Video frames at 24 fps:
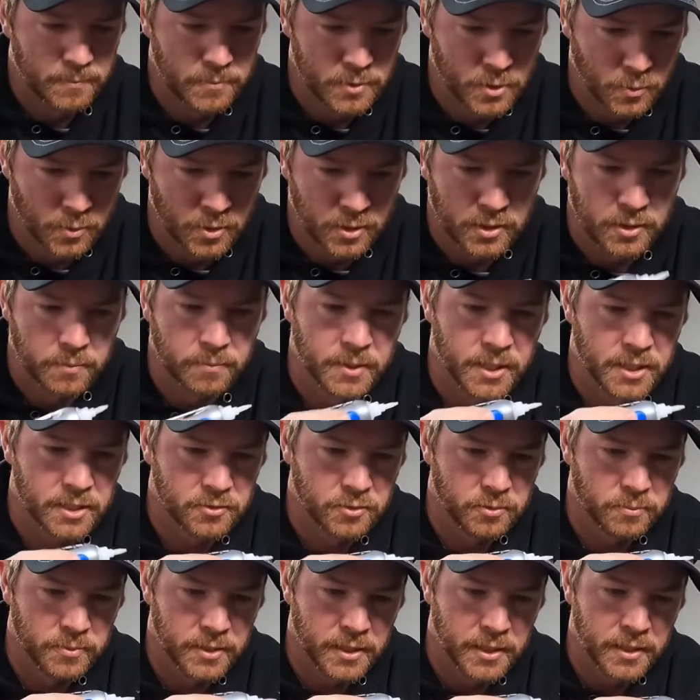seems to work the
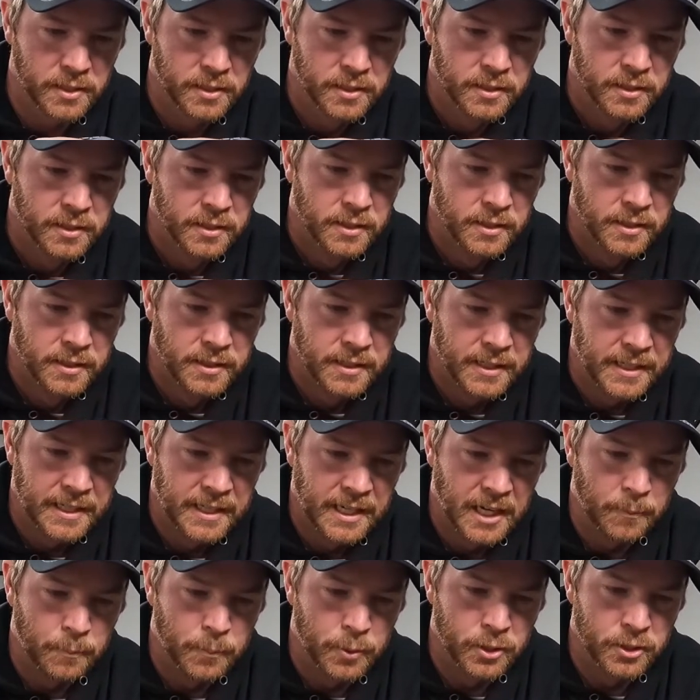best for me.
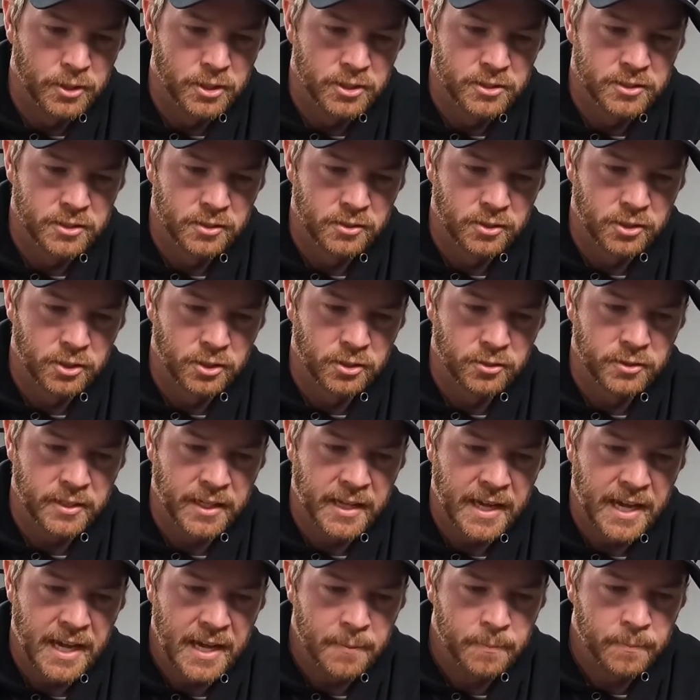And I put just a little
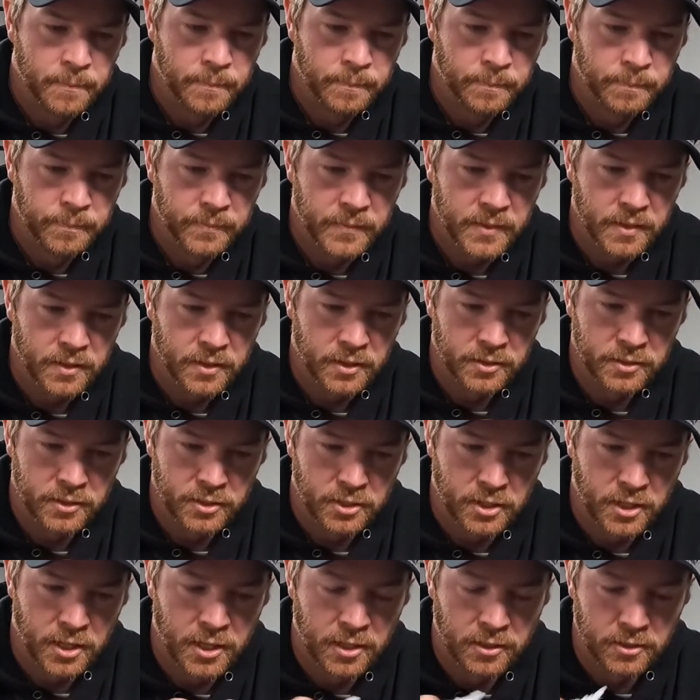dab on the
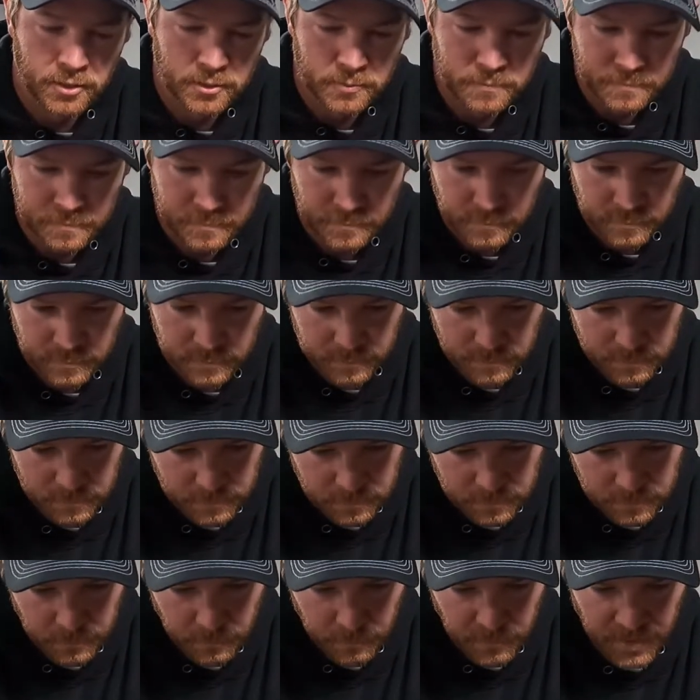collar,
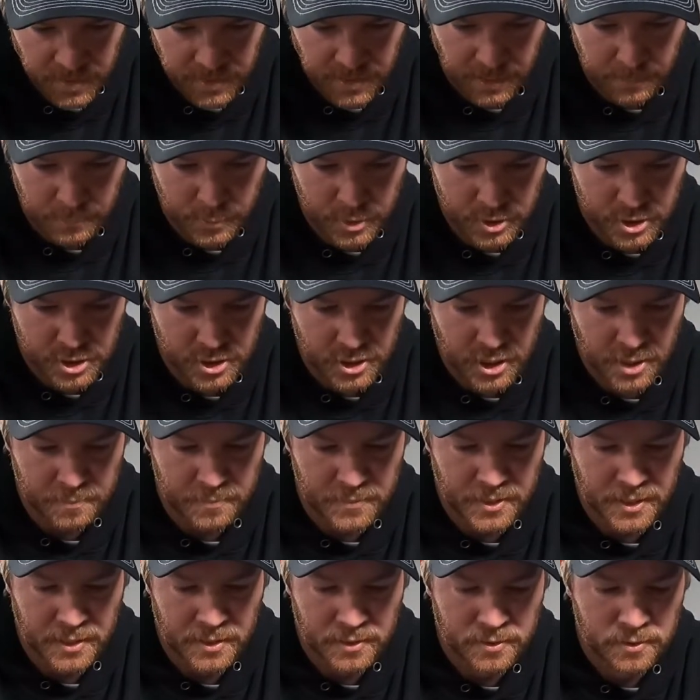and I'll push it up
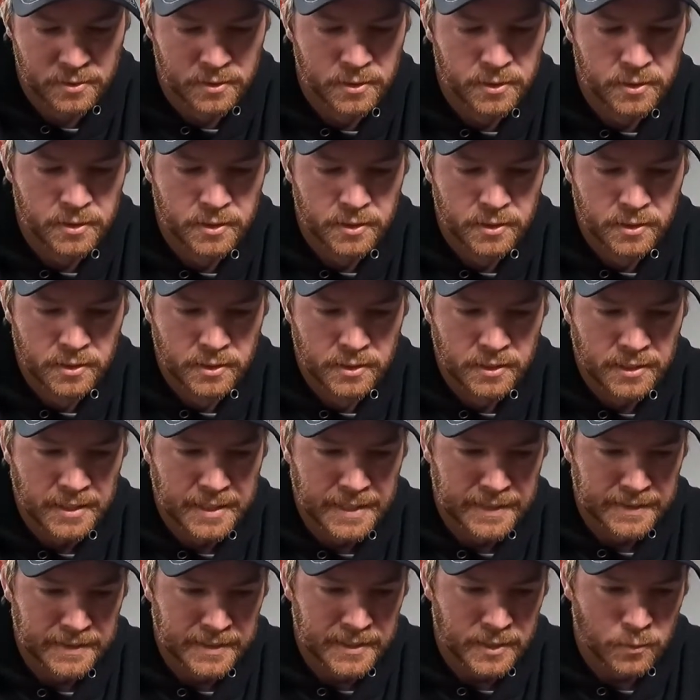there.
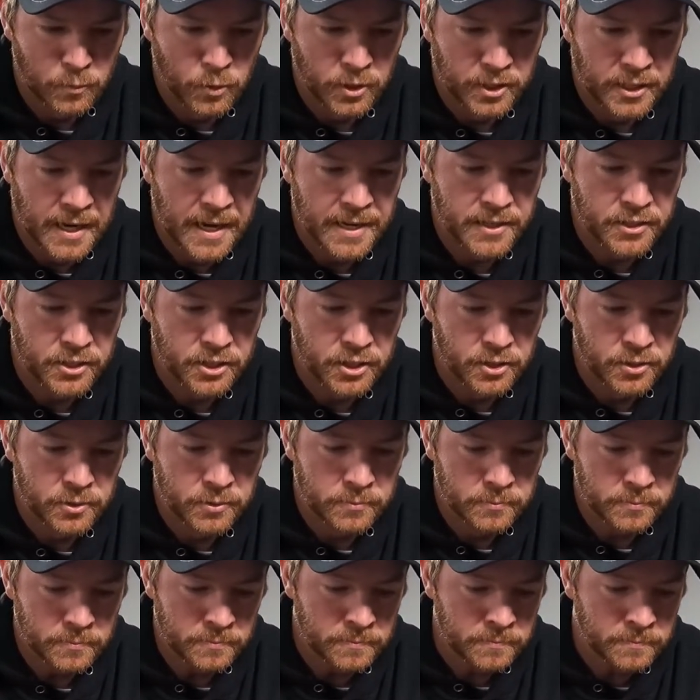And then what I
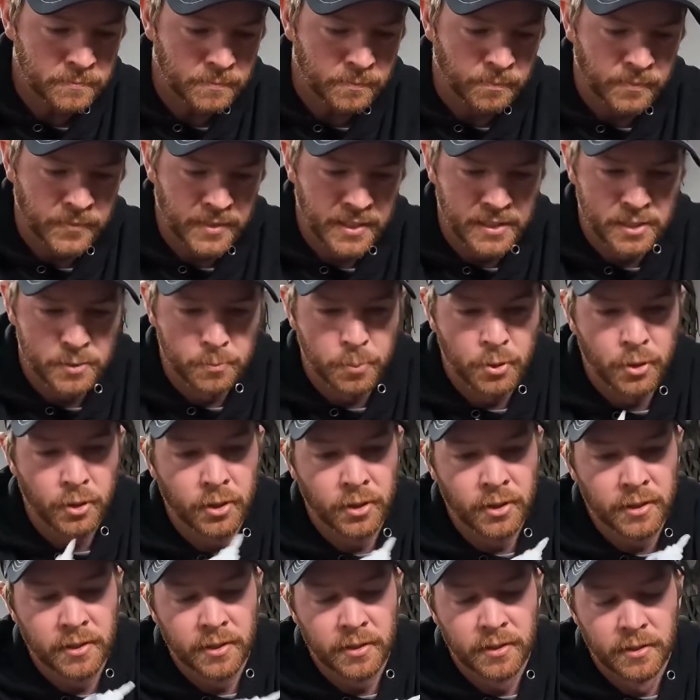do is
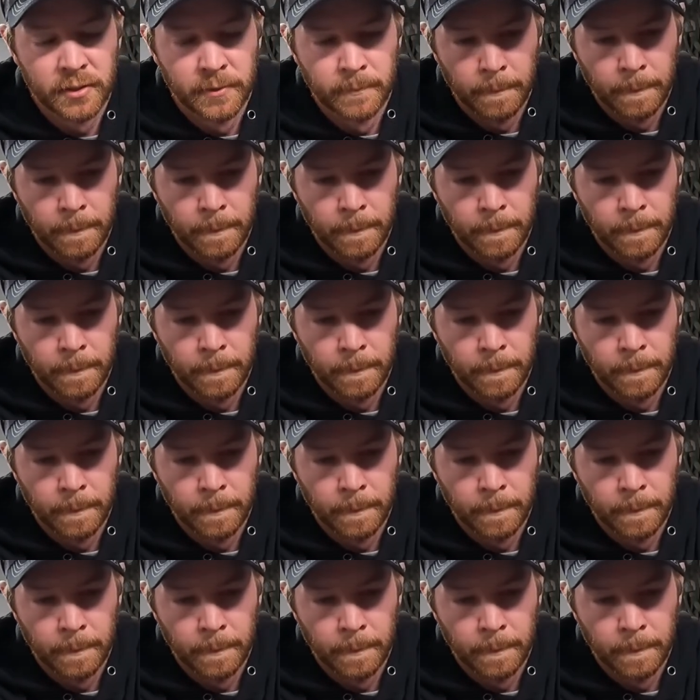put